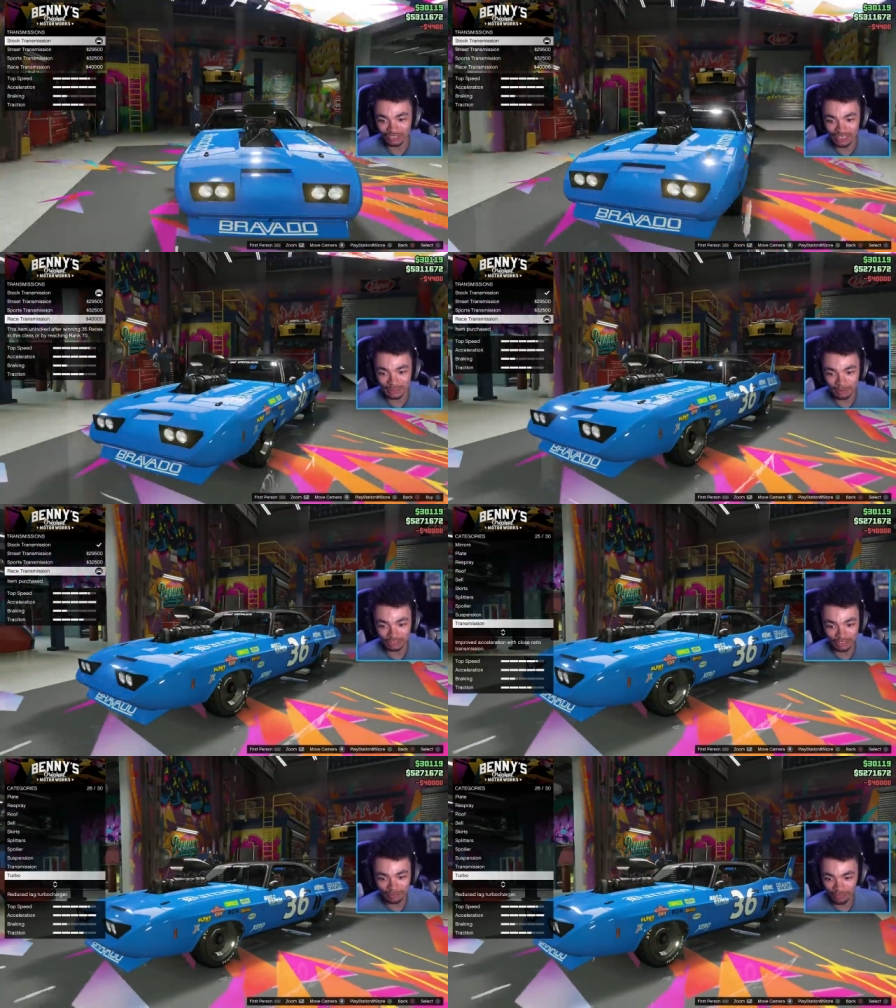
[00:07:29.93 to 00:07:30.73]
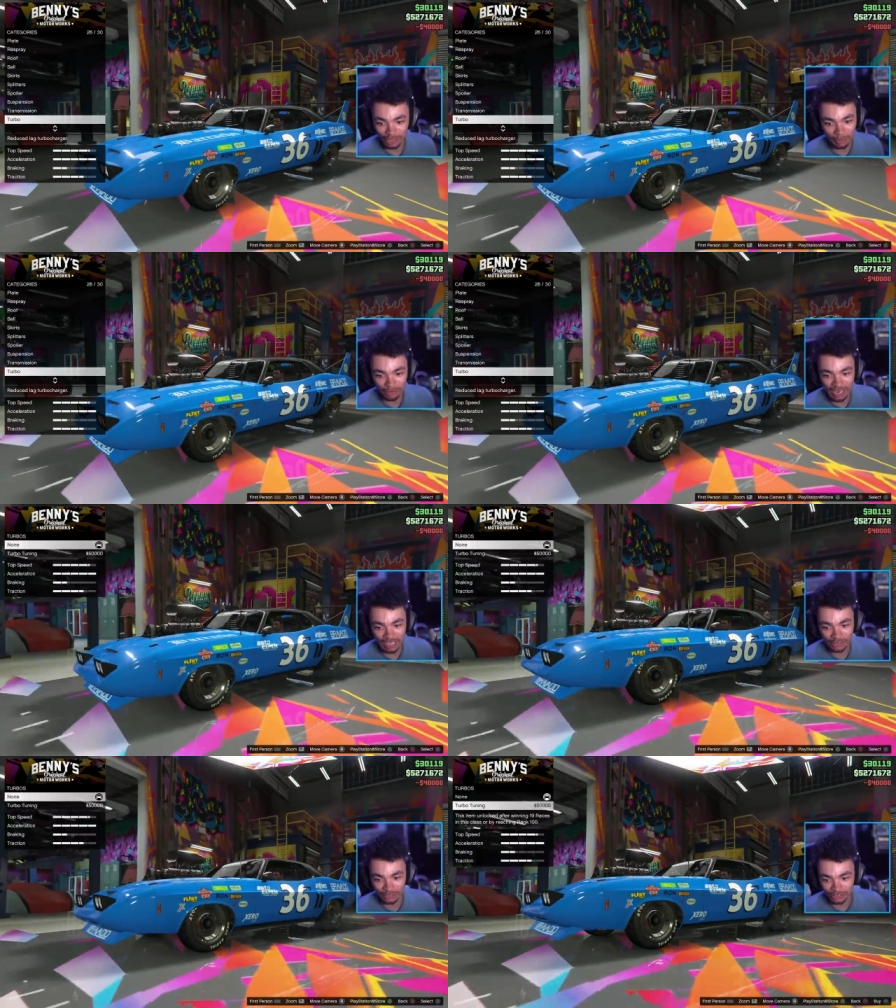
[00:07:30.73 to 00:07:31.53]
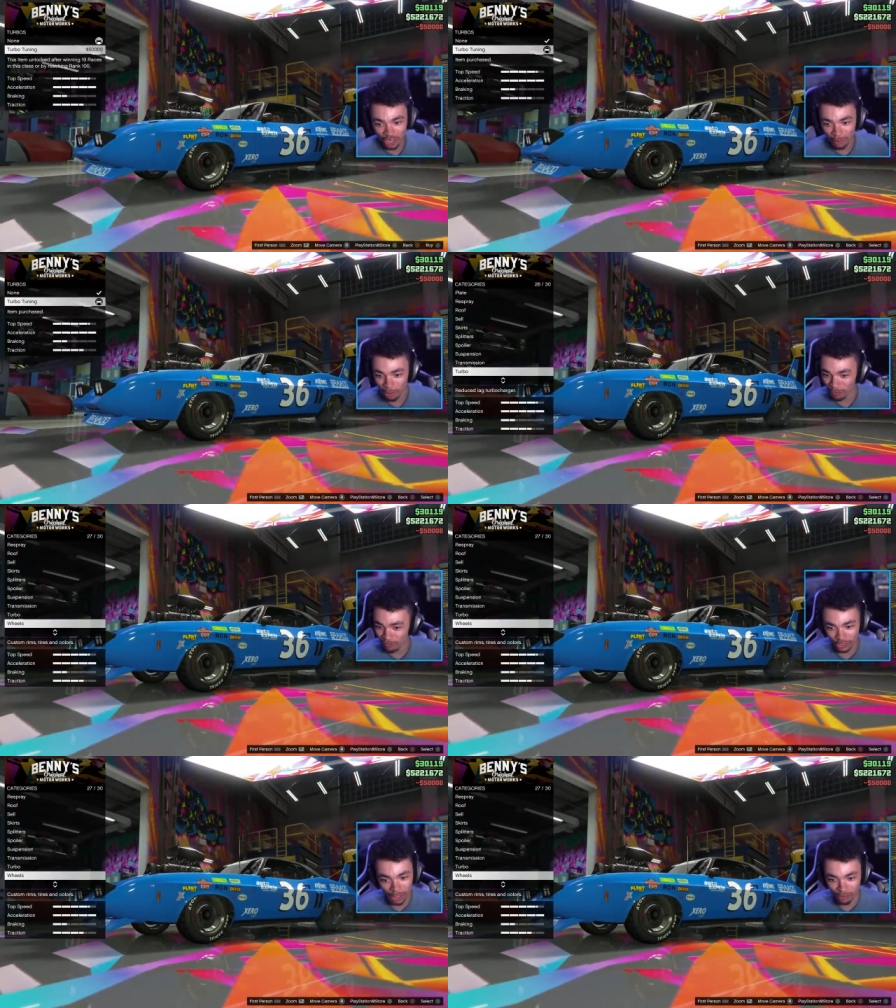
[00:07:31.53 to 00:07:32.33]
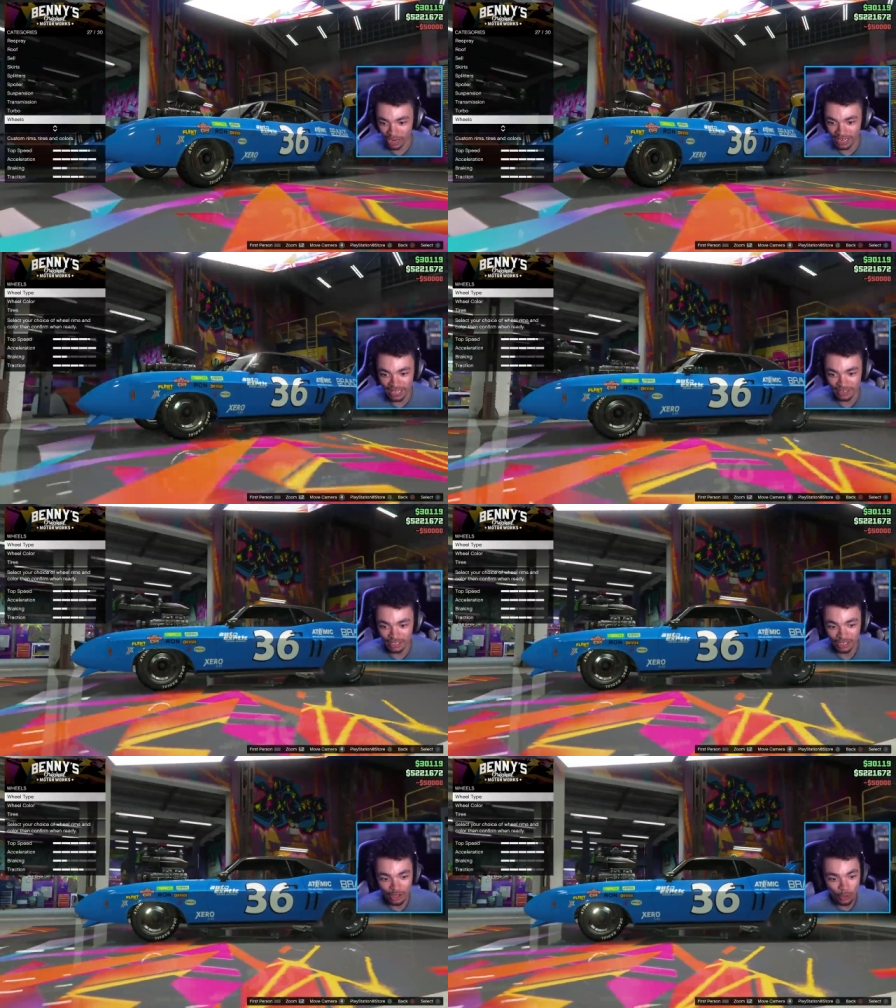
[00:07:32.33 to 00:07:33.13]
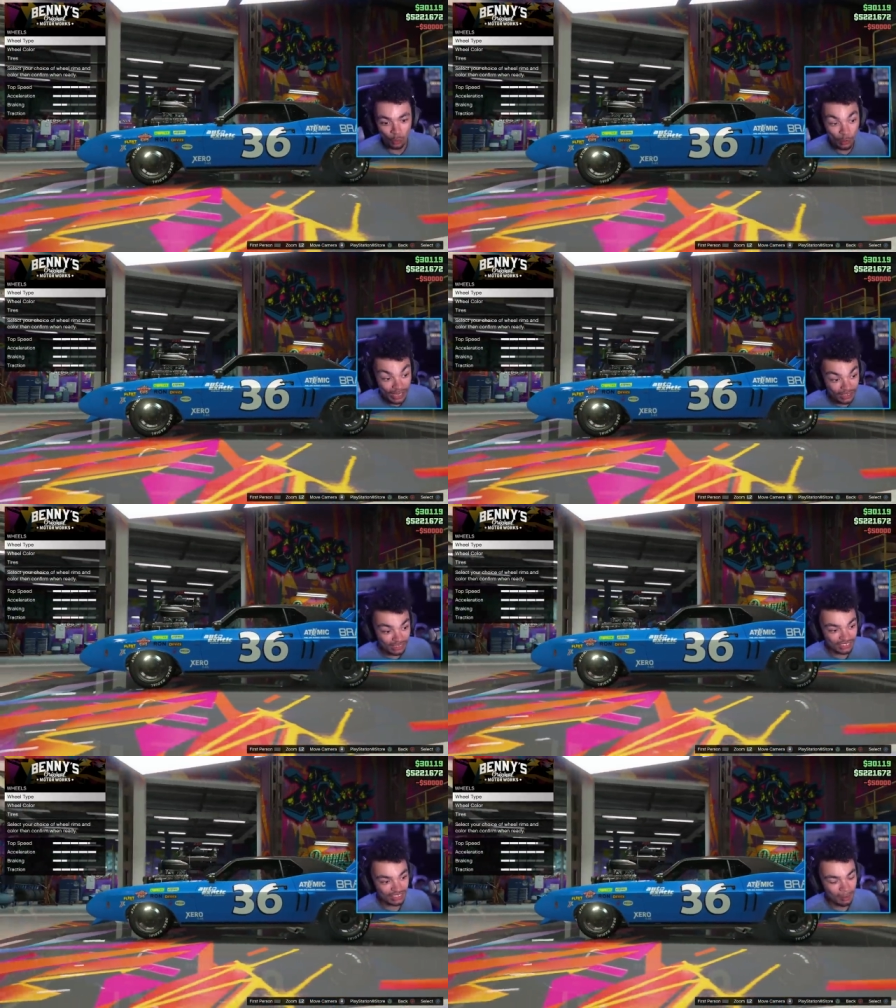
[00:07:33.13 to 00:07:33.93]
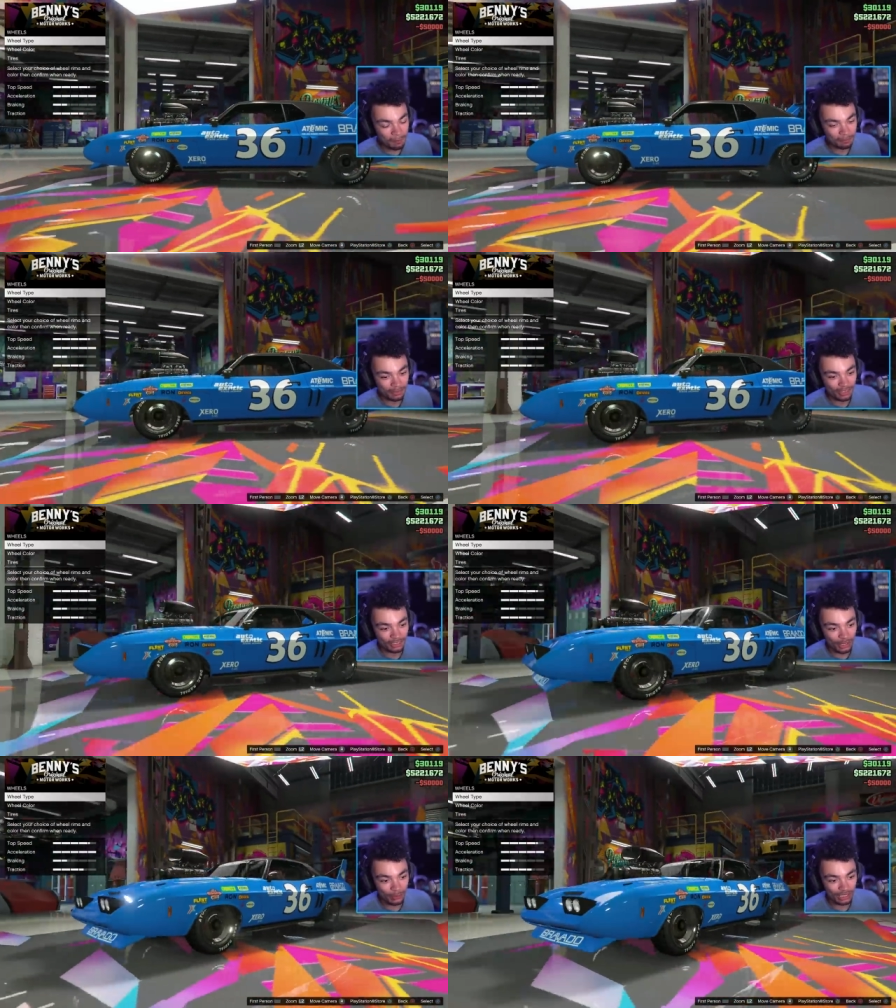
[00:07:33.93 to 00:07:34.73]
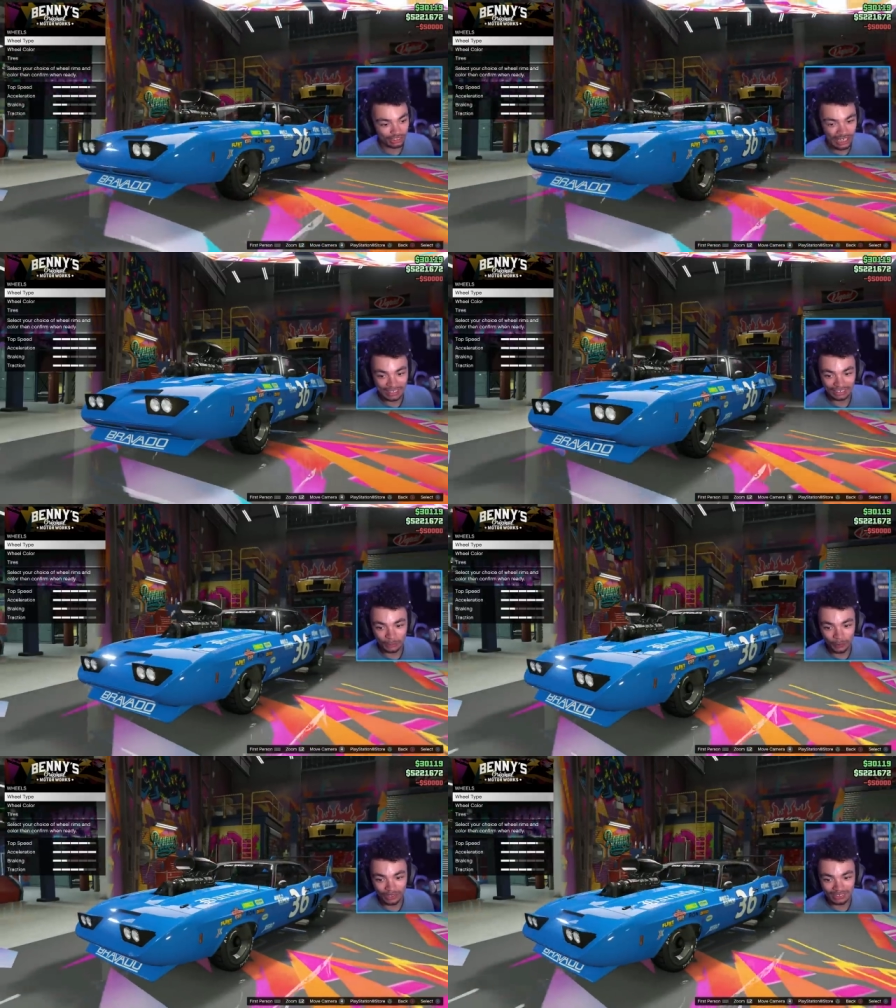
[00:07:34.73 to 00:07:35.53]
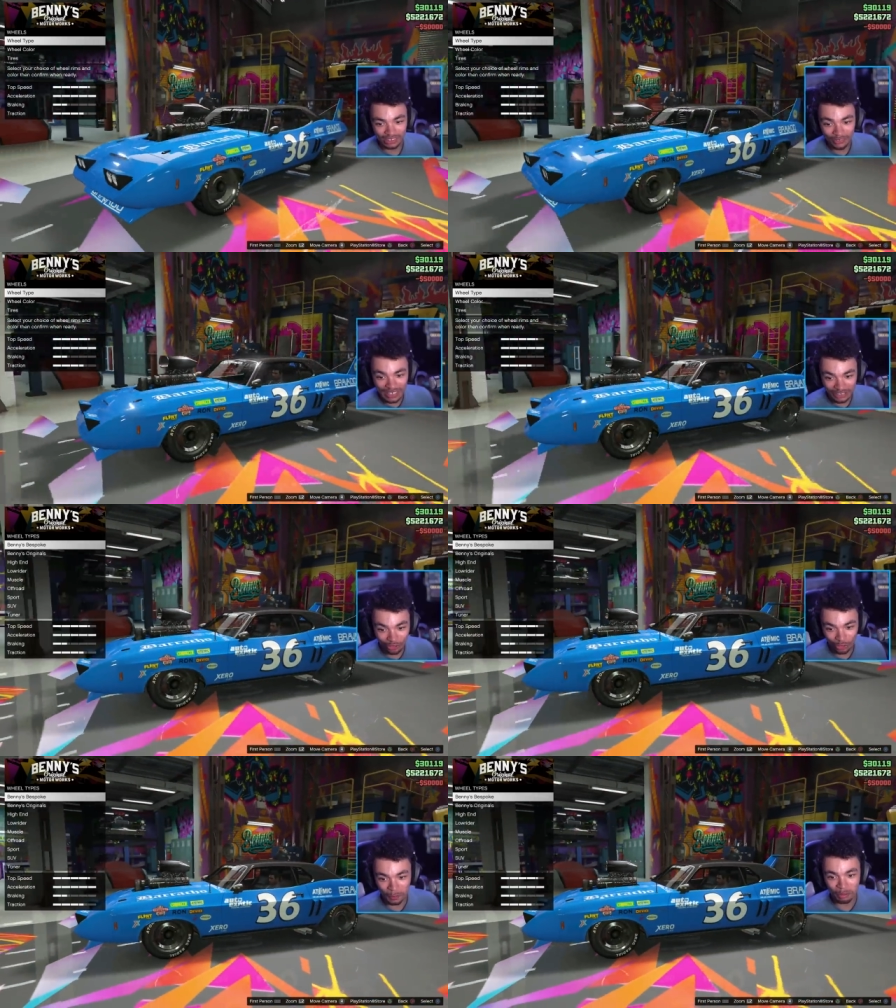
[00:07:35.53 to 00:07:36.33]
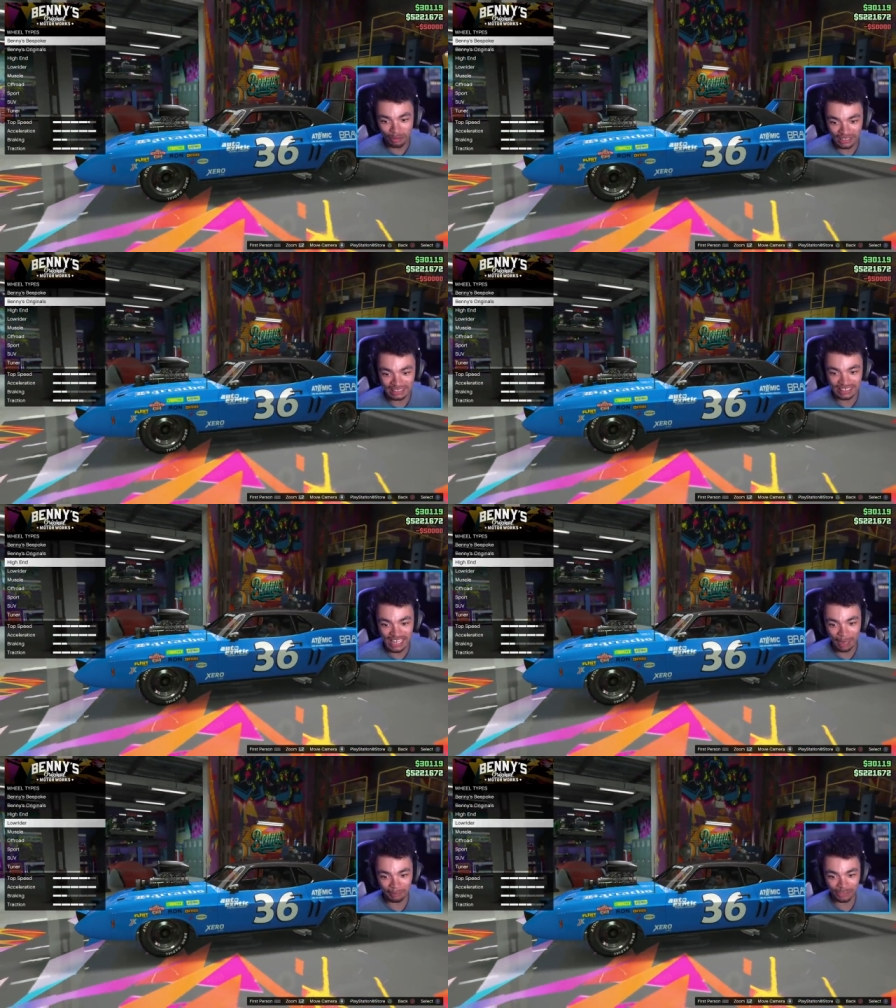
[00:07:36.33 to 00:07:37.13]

transmission fully upgraded, turbo fully upgraded, wheels. Do I want to change the wheels? They already look pretty damn